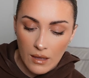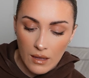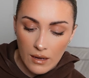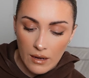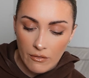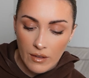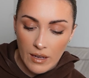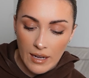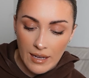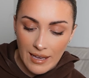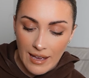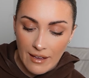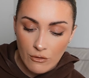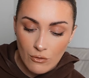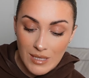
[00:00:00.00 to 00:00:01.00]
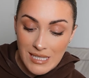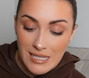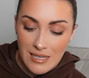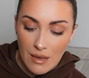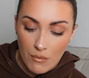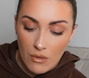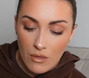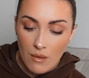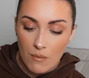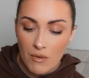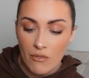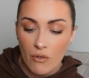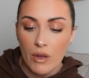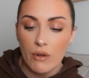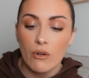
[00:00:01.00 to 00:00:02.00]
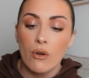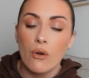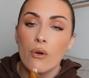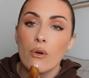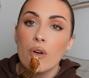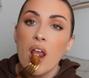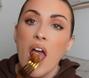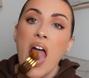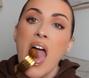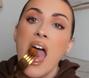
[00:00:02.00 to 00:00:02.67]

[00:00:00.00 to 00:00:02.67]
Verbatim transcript: and I feel like I have to eat something before I record.